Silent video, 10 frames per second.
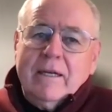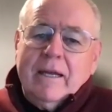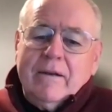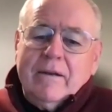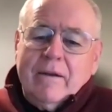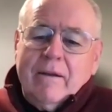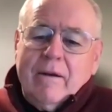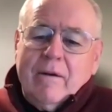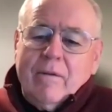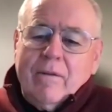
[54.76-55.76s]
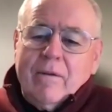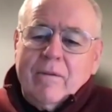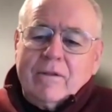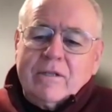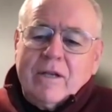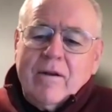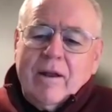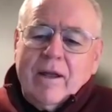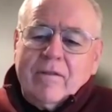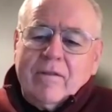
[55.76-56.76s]
and it's kind
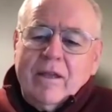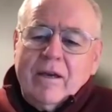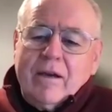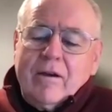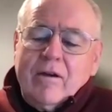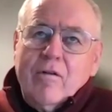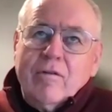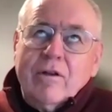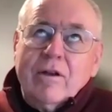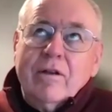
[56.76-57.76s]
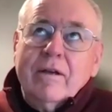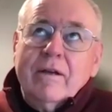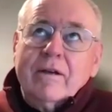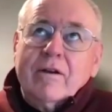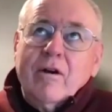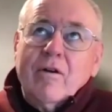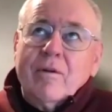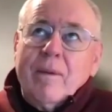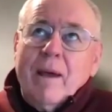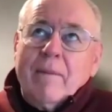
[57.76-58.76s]
of like the
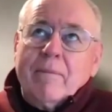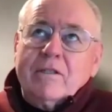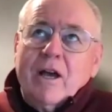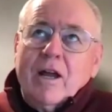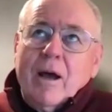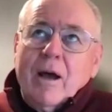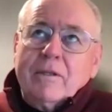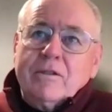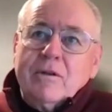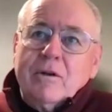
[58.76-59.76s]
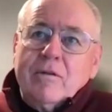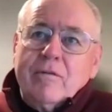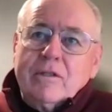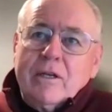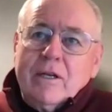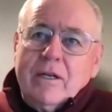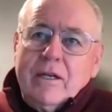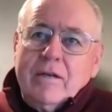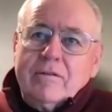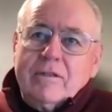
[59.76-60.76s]
COVID map that Johns Hopkins University
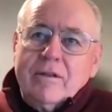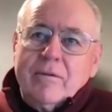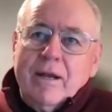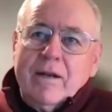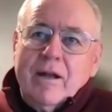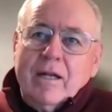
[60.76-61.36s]
did. You see the red